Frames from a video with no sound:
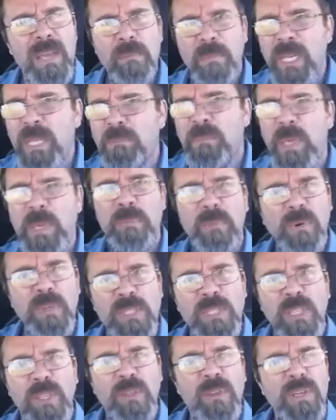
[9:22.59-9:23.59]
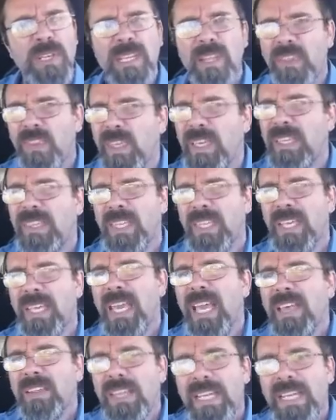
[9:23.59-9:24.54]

Many people are deluded to think that